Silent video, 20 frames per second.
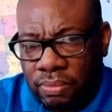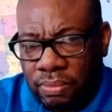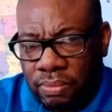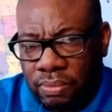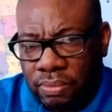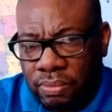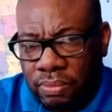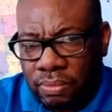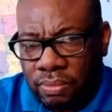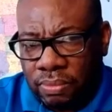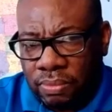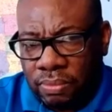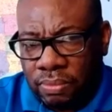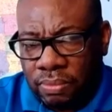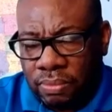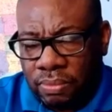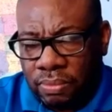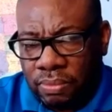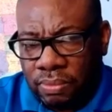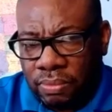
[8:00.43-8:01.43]

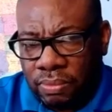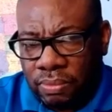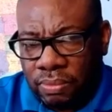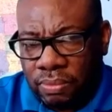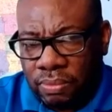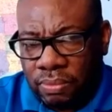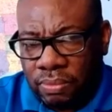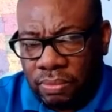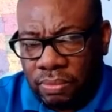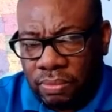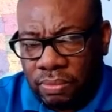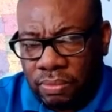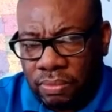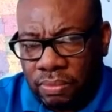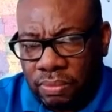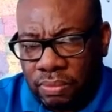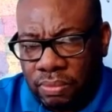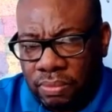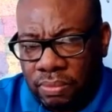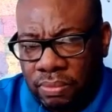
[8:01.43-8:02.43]

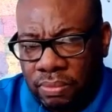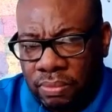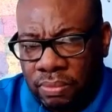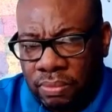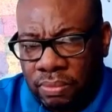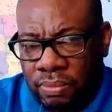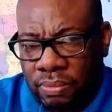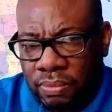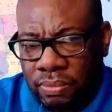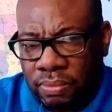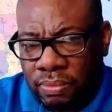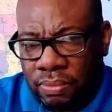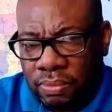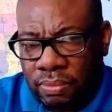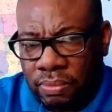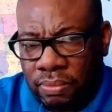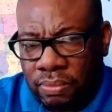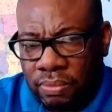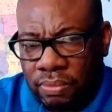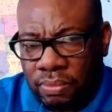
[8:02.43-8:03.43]

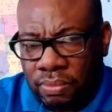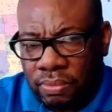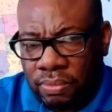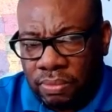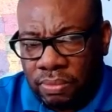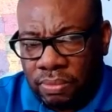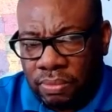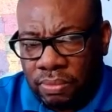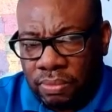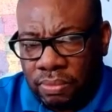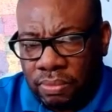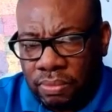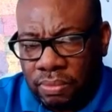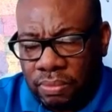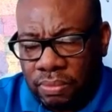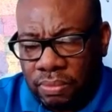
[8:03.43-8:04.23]
The person shown says nothing.